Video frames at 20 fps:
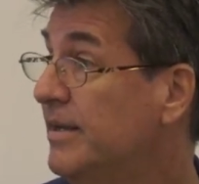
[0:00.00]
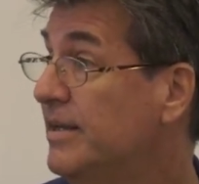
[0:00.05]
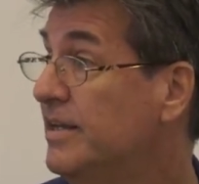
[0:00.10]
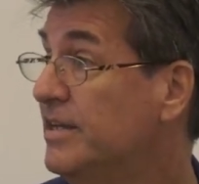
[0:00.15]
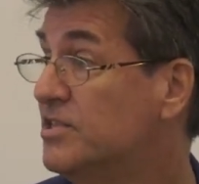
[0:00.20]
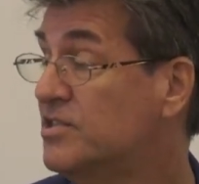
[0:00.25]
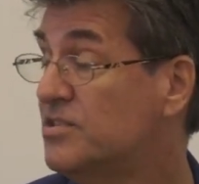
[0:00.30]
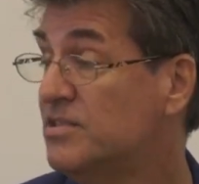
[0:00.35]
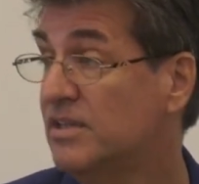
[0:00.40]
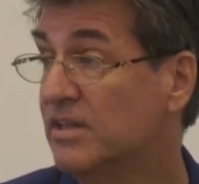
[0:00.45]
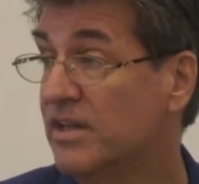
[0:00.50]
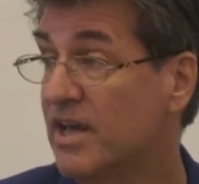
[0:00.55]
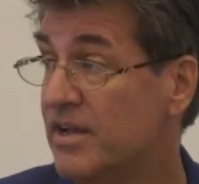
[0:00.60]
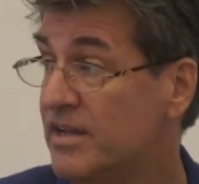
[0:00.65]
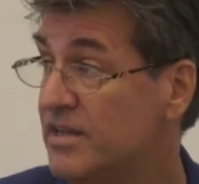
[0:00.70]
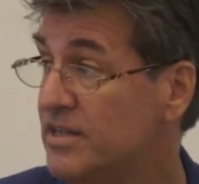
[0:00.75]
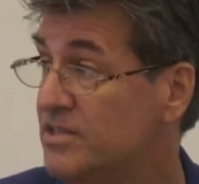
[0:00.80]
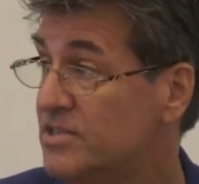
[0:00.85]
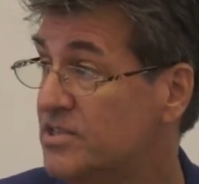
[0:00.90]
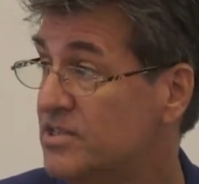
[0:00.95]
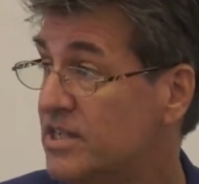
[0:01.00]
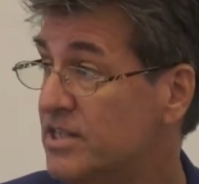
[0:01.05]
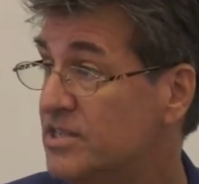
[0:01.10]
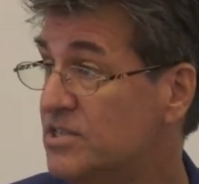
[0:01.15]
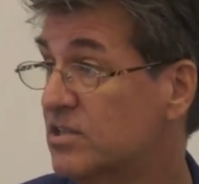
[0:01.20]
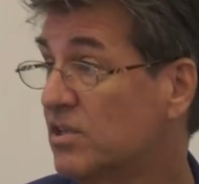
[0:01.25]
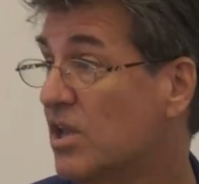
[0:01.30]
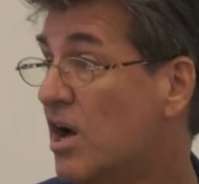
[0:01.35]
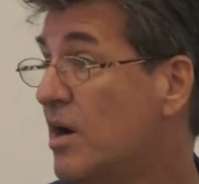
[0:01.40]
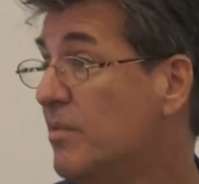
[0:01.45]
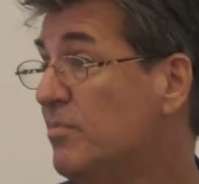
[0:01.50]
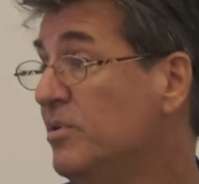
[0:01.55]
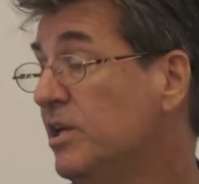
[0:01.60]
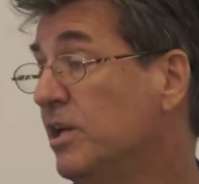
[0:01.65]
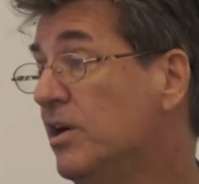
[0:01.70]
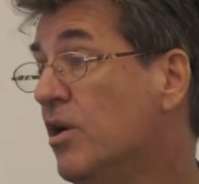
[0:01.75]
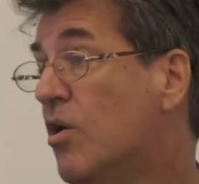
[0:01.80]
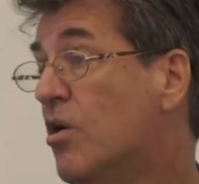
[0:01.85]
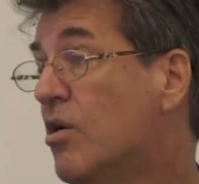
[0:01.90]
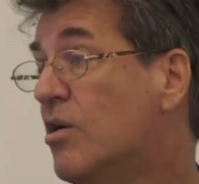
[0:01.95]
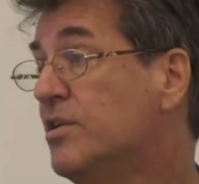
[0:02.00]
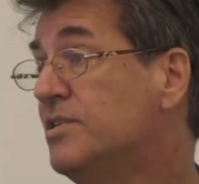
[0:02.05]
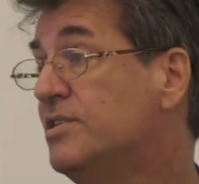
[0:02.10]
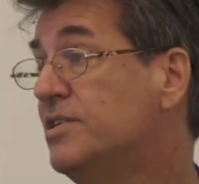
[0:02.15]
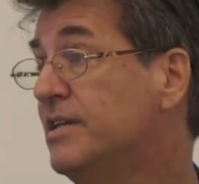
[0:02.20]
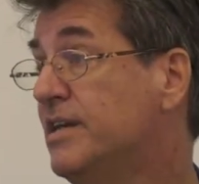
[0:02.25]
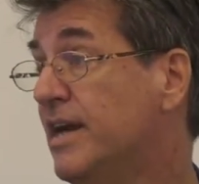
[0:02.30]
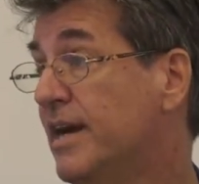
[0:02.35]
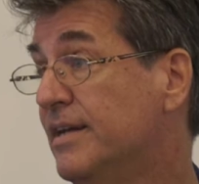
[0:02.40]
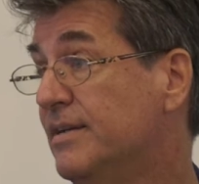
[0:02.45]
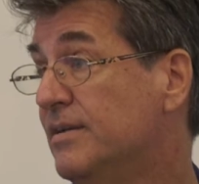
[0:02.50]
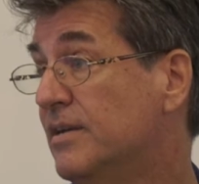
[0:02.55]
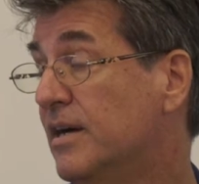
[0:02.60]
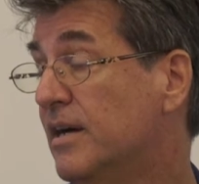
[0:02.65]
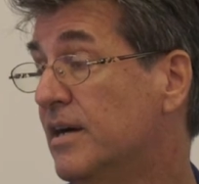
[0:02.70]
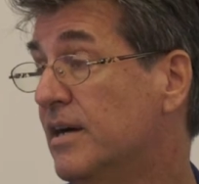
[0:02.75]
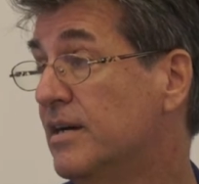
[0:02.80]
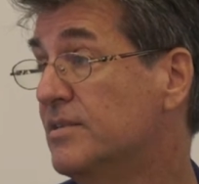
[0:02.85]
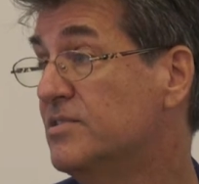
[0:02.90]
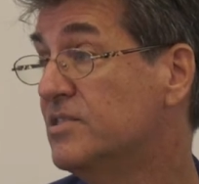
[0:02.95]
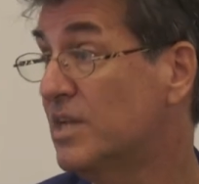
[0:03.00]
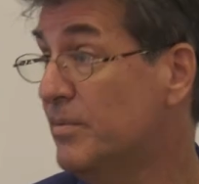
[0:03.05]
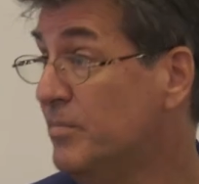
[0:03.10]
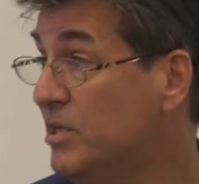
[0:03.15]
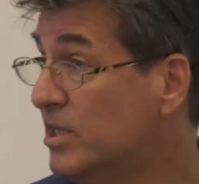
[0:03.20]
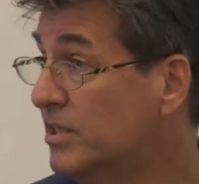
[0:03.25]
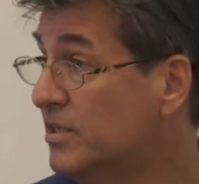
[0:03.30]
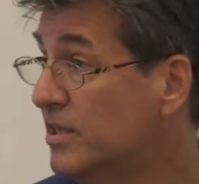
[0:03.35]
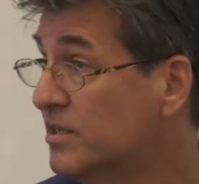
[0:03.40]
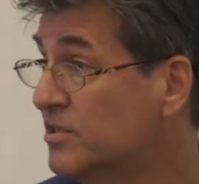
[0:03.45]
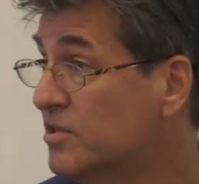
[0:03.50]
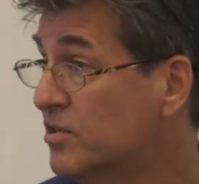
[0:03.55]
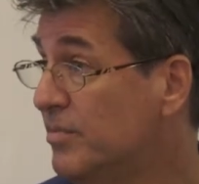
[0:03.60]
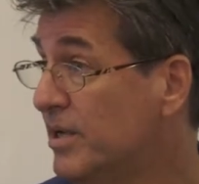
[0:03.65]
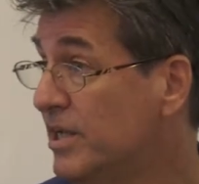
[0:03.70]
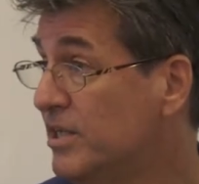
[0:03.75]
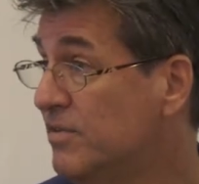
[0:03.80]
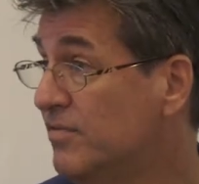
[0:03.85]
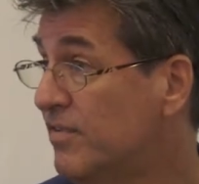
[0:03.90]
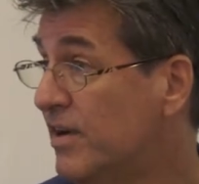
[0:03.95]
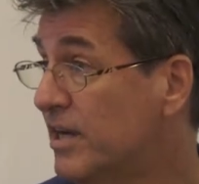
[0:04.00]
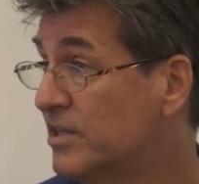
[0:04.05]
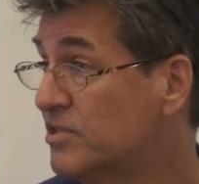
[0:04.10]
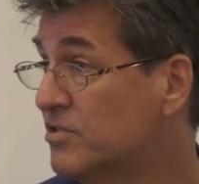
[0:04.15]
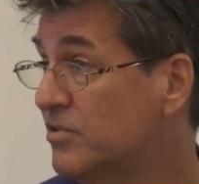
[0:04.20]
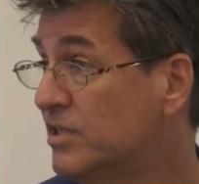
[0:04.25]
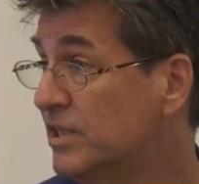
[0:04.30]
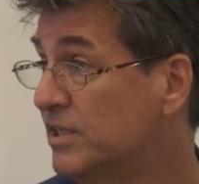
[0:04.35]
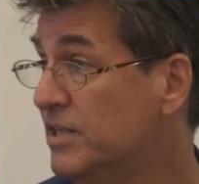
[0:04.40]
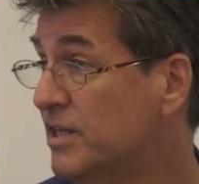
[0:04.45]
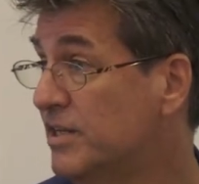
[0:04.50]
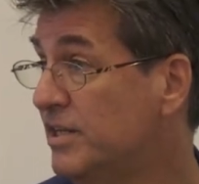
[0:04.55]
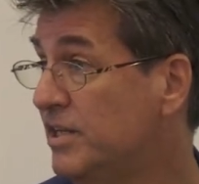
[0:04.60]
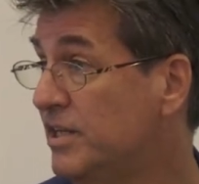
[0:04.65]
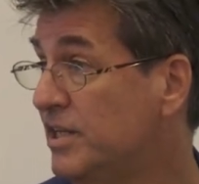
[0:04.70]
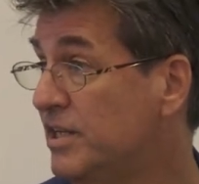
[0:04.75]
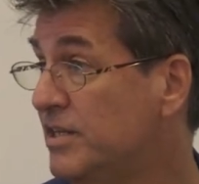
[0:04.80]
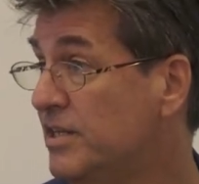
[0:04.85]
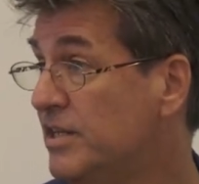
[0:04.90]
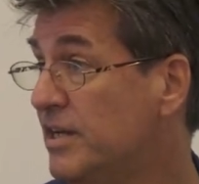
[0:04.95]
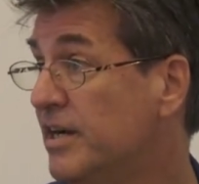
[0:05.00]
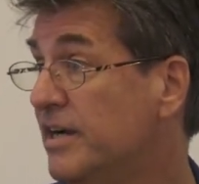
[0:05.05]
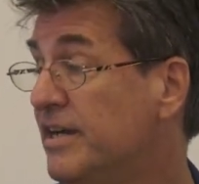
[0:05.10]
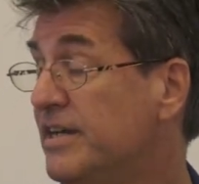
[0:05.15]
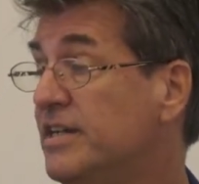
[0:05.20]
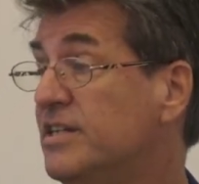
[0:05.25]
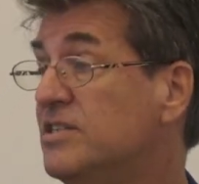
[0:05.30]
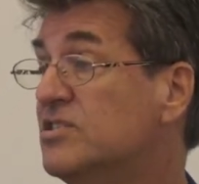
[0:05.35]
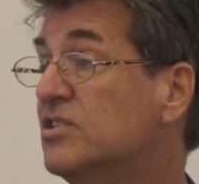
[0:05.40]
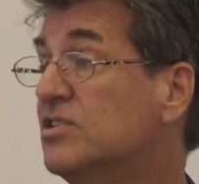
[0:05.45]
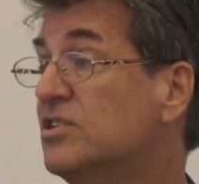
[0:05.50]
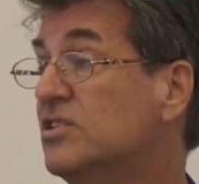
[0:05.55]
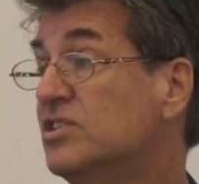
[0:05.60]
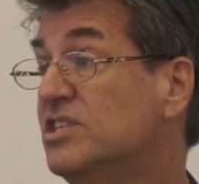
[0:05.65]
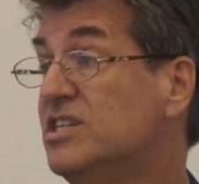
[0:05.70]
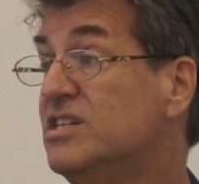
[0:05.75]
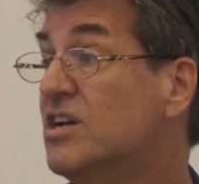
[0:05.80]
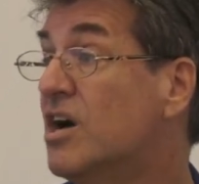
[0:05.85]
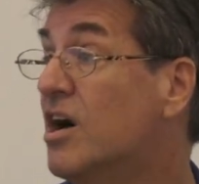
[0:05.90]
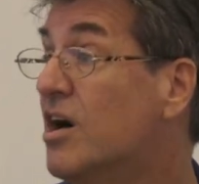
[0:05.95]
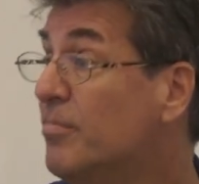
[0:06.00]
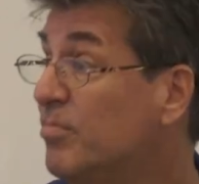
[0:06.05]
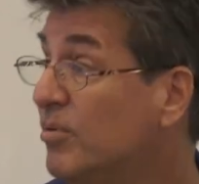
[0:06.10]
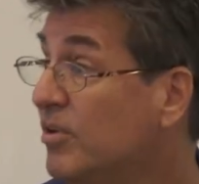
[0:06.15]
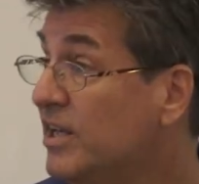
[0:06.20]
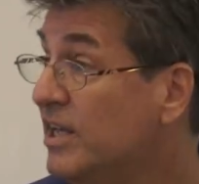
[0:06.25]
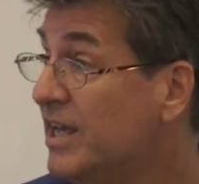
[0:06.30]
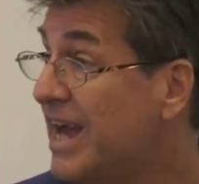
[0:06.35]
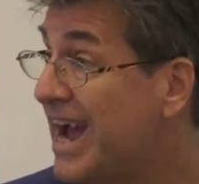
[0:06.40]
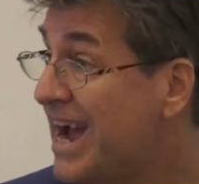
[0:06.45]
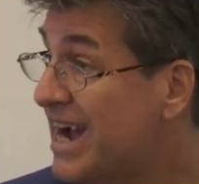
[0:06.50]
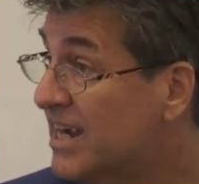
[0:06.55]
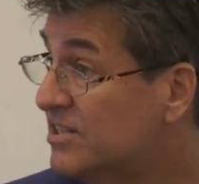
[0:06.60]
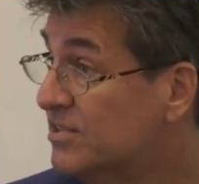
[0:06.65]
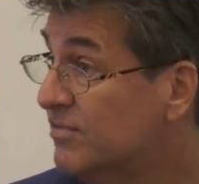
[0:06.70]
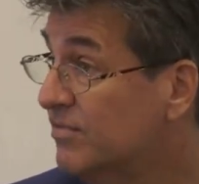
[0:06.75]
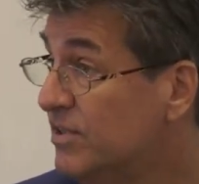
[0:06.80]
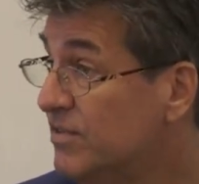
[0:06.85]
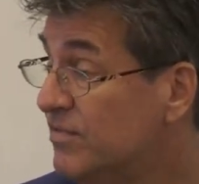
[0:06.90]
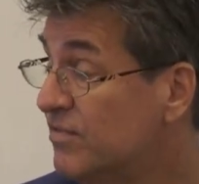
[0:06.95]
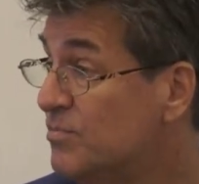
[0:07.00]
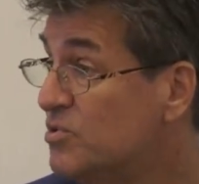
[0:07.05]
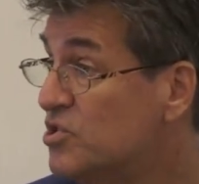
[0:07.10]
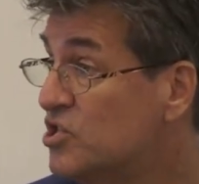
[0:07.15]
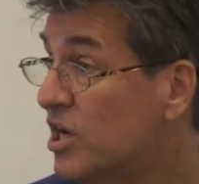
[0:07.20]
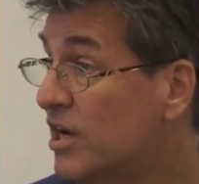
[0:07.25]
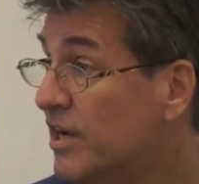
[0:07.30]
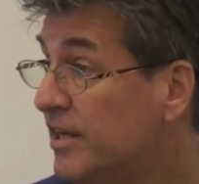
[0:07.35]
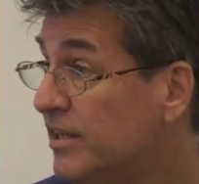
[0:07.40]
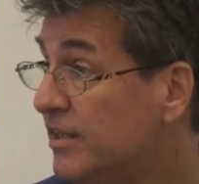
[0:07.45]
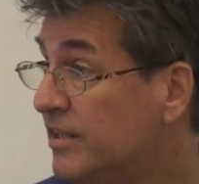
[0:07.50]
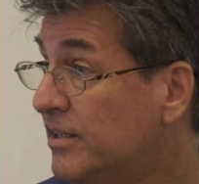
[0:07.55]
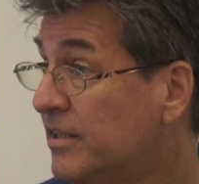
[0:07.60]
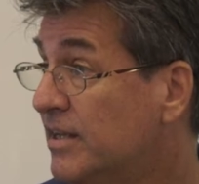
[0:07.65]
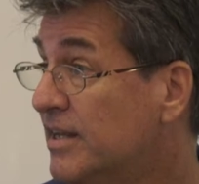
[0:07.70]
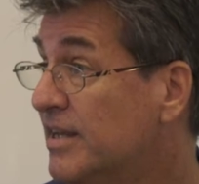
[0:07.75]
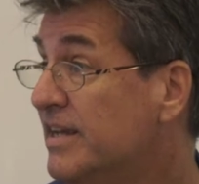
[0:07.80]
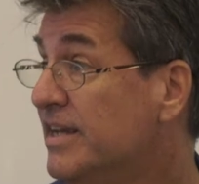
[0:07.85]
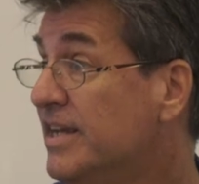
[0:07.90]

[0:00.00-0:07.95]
It's, it's, it's lobbying hard to get uh, semiconductor manufacturing done in India. It's decoupling actively from China.